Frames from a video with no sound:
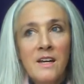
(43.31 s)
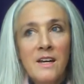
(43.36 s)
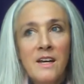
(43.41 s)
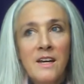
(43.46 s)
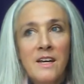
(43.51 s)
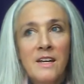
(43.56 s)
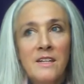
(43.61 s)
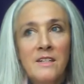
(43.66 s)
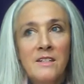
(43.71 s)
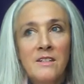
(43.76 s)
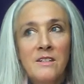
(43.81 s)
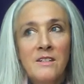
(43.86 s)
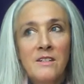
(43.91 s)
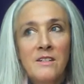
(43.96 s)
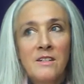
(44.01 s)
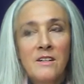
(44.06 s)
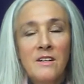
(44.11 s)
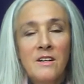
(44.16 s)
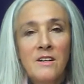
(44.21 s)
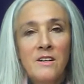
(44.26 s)

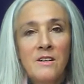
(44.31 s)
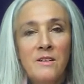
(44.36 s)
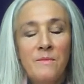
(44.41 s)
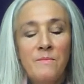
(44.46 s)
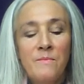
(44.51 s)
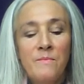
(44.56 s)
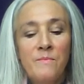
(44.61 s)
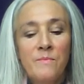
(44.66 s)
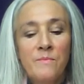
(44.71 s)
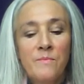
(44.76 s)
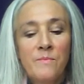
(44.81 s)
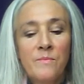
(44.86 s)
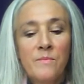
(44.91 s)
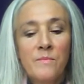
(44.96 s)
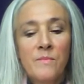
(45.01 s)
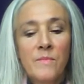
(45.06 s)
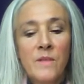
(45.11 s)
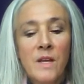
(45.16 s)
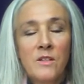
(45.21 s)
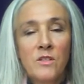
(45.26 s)
And
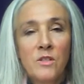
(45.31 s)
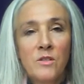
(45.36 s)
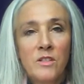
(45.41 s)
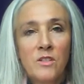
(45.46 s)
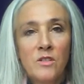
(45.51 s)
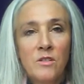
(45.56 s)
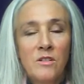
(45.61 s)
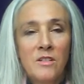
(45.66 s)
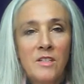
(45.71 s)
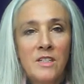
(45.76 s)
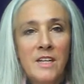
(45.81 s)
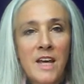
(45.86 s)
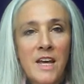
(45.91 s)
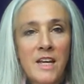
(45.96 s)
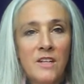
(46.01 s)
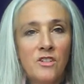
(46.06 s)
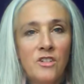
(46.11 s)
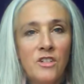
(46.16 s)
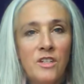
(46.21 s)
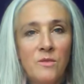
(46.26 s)
so I sort of
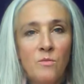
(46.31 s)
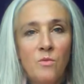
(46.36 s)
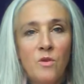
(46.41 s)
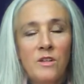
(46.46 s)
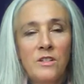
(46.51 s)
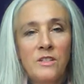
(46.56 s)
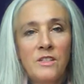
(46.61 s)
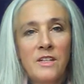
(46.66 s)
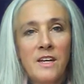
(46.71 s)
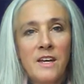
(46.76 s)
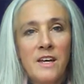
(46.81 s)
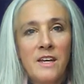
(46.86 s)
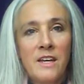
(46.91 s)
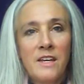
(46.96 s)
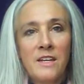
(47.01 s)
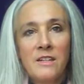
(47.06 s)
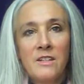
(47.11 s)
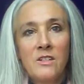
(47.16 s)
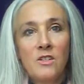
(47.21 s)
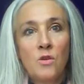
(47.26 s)
sketched it one
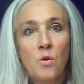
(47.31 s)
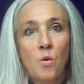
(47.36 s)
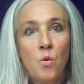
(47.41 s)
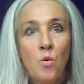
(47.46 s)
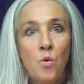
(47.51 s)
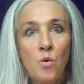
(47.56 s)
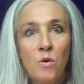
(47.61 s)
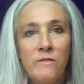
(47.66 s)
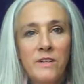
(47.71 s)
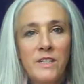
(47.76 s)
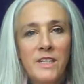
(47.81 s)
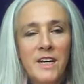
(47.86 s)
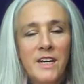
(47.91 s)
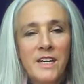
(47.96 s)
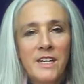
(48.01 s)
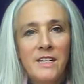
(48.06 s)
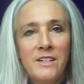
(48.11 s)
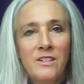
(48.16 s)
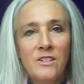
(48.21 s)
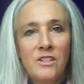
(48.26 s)
day, and it took all of a
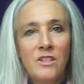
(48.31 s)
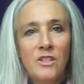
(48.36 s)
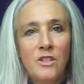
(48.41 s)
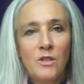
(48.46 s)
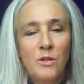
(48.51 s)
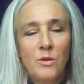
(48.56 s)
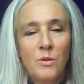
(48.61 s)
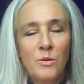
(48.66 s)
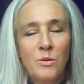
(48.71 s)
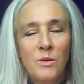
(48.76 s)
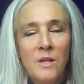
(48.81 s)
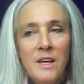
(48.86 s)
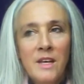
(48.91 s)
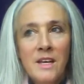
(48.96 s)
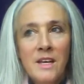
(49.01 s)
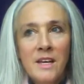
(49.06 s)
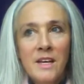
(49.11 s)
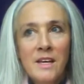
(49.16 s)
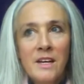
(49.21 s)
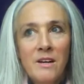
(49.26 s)
day to do.
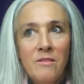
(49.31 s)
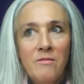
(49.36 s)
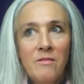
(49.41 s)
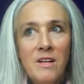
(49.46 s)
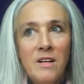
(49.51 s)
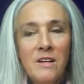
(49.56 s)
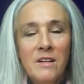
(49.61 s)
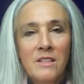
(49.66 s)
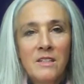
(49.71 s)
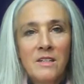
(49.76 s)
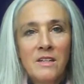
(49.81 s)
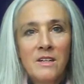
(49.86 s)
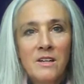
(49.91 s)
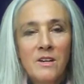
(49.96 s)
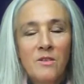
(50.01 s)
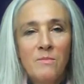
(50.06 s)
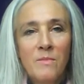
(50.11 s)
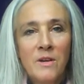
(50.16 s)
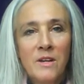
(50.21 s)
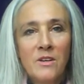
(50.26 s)
And I realised, like,
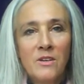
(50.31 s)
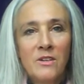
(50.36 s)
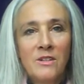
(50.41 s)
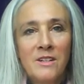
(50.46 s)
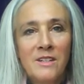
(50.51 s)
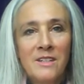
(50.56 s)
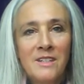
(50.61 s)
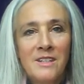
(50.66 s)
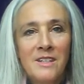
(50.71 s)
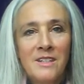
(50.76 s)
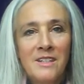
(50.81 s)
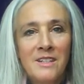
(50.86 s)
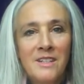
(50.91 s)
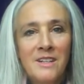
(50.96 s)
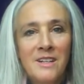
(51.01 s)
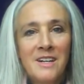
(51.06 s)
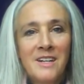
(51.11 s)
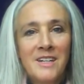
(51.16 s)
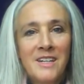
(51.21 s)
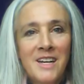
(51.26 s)
oh my goodness, this is
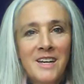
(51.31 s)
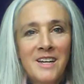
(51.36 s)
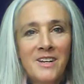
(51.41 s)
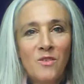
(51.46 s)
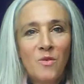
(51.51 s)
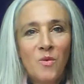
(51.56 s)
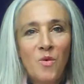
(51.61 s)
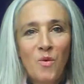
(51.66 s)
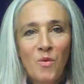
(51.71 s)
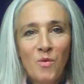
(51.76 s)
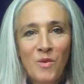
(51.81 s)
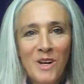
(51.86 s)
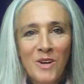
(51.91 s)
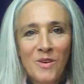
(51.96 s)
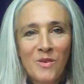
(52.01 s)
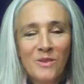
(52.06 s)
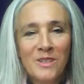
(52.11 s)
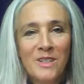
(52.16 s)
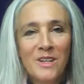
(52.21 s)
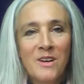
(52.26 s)
going to take an awfully
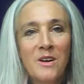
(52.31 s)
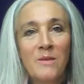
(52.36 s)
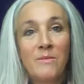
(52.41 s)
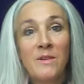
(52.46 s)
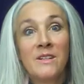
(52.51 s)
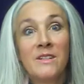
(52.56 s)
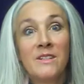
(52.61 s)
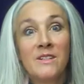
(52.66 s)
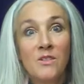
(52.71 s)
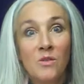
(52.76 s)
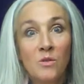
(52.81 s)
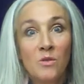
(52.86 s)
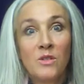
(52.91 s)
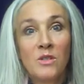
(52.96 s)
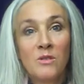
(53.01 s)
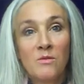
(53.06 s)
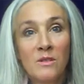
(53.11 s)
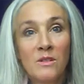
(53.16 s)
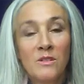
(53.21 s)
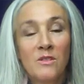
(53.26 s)
long time. And of
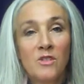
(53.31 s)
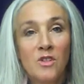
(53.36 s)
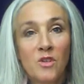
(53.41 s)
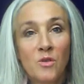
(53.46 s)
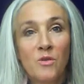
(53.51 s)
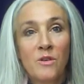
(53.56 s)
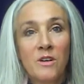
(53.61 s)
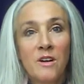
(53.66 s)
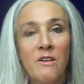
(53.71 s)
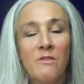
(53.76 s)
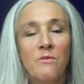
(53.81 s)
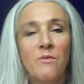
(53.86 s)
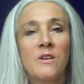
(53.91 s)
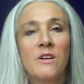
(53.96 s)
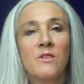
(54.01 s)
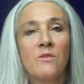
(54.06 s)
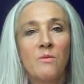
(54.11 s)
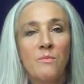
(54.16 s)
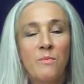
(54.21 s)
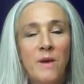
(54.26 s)
course, sure enough, when
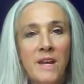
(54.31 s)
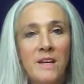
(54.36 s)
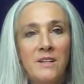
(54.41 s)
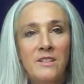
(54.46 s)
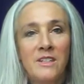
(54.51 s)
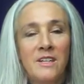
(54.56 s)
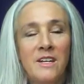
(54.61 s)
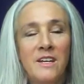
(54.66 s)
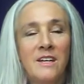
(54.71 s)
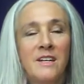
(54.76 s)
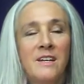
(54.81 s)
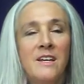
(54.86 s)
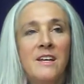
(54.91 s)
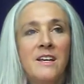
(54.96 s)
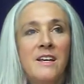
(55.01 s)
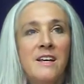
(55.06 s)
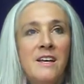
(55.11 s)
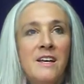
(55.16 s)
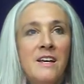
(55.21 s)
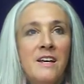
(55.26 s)
I got painting,
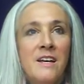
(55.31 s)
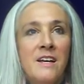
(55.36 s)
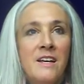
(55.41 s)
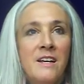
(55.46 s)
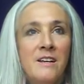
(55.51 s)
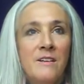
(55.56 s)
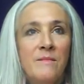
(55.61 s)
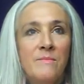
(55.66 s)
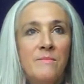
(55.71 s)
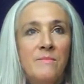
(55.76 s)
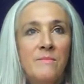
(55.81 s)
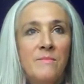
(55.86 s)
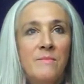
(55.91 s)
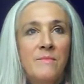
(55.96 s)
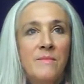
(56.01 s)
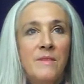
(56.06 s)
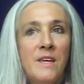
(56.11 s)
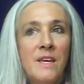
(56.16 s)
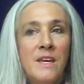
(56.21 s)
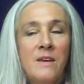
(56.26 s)

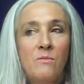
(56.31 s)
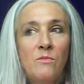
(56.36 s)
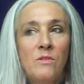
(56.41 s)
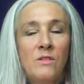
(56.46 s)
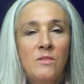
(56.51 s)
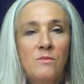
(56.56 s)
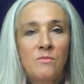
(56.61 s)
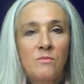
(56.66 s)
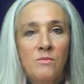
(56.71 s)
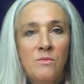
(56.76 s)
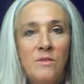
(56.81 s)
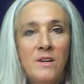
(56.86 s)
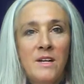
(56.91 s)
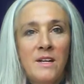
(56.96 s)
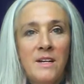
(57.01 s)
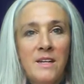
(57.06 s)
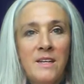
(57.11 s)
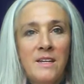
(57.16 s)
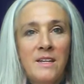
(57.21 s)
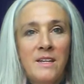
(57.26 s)
it was
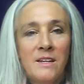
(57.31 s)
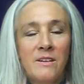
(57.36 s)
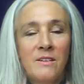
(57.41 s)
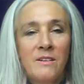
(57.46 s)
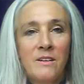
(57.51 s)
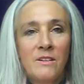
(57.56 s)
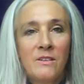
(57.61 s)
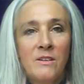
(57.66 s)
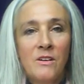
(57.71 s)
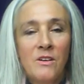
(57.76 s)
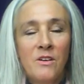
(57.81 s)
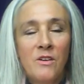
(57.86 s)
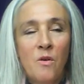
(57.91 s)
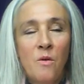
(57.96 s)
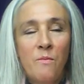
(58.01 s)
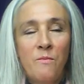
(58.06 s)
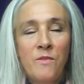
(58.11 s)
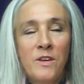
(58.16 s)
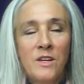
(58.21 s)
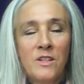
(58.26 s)
really
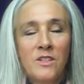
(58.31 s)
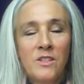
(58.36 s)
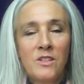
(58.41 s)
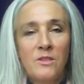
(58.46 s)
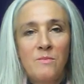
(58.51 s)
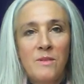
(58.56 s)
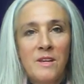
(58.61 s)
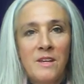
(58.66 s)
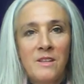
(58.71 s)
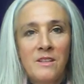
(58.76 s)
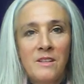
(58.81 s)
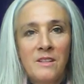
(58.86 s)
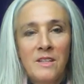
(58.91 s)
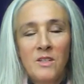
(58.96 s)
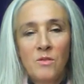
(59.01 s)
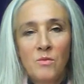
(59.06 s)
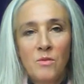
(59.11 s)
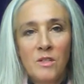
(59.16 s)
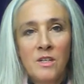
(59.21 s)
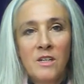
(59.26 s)
obvious to me that
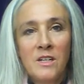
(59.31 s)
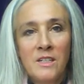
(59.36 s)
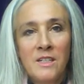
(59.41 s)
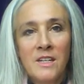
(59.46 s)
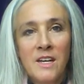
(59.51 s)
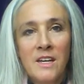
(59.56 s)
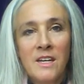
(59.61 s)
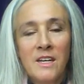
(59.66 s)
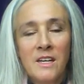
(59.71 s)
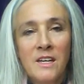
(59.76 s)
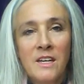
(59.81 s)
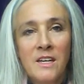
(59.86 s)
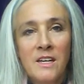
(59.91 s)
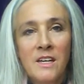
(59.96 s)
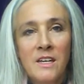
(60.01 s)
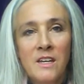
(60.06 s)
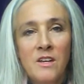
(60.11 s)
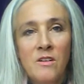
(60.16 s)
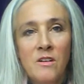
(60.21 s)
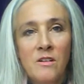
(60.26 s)
this was going to take,
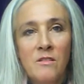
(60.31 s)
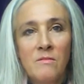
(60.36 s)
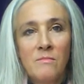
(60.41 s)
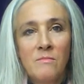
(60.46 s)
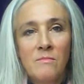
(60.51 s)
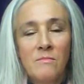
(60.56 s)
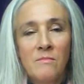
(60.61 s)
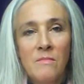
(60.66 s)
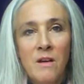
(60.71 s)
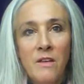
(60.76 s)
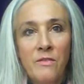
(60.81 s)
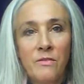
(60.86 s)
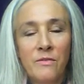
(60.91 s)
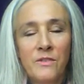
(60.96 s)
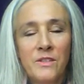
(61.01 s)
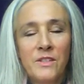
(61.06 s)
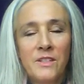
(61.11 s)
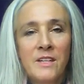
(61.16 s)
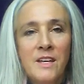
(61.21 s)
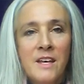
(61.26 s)

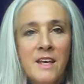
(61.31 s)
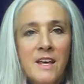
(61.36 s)
months.